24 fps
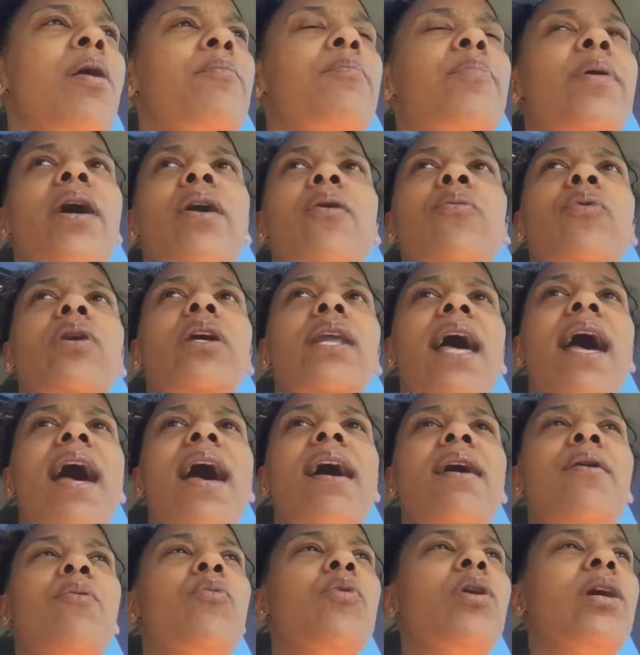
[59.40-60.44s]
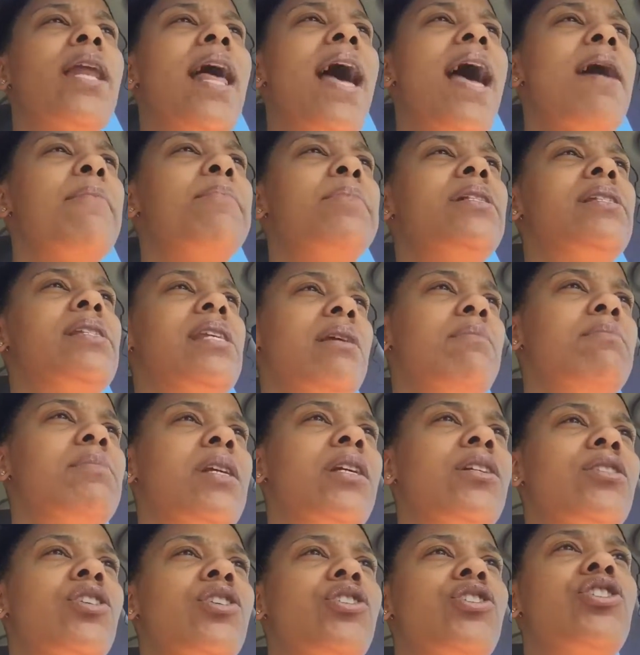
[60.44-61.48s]
but what I what I'm
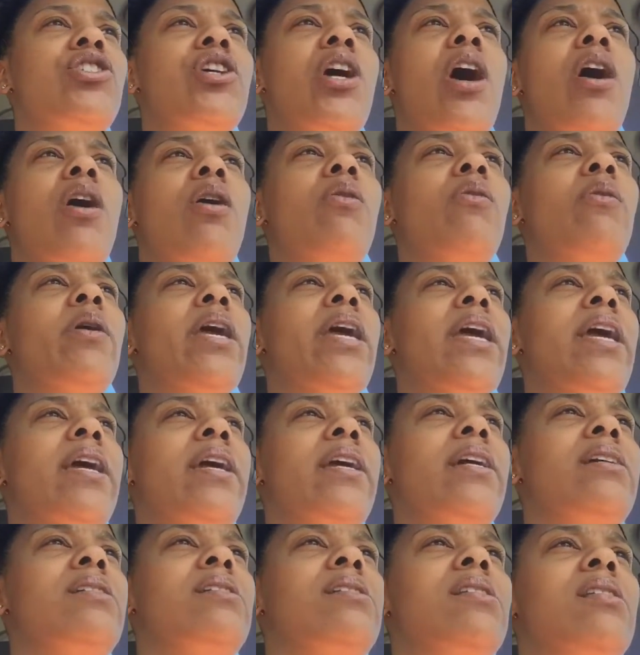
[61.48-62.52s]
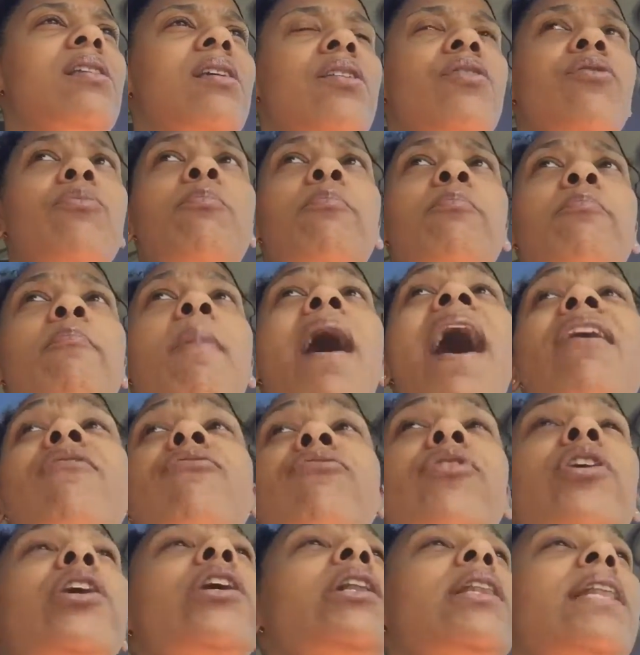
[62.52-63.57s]
attempting to show is my
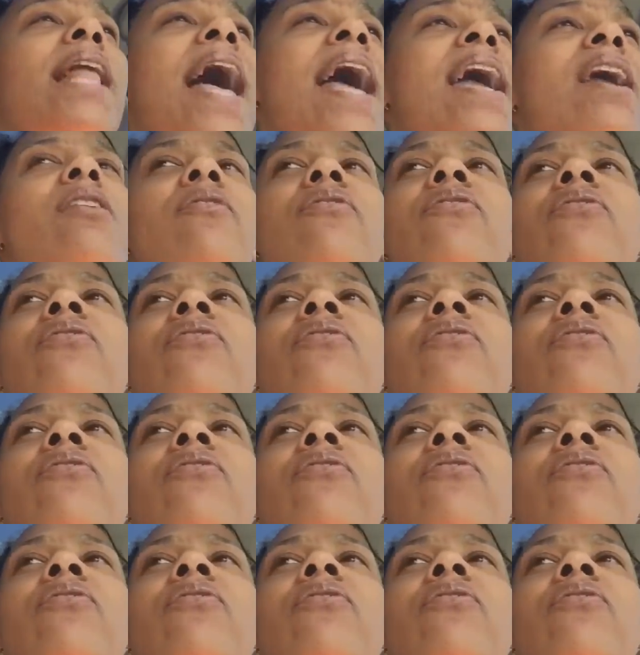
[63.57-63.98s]
real life.